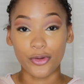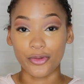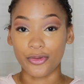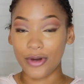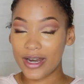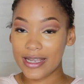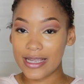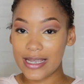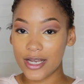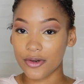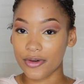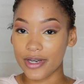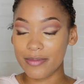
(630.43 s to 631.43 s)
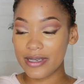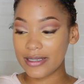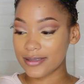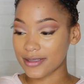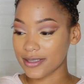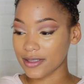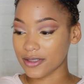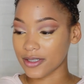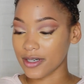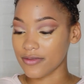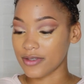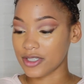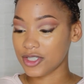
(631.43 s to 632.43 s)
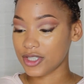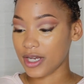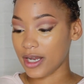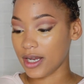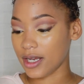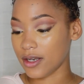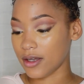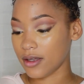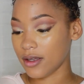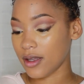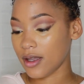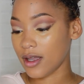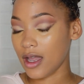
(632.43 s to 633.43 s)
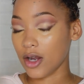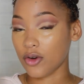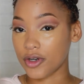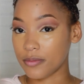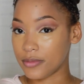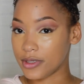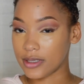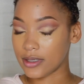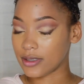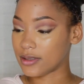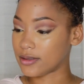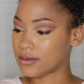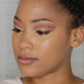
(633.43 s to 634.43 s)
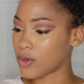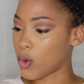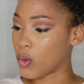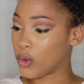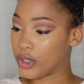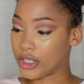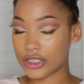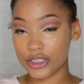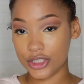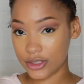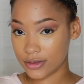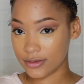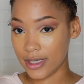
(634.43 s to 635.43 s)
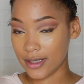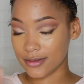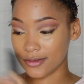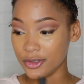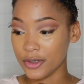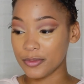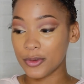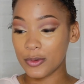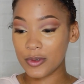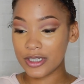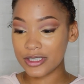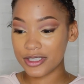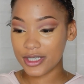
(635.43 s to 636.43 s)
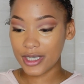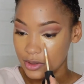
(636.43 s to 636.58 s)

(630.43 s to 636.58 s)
Radiant Creamy Concealer in the shade Creme de Orange. Yeah, Creme de Orange.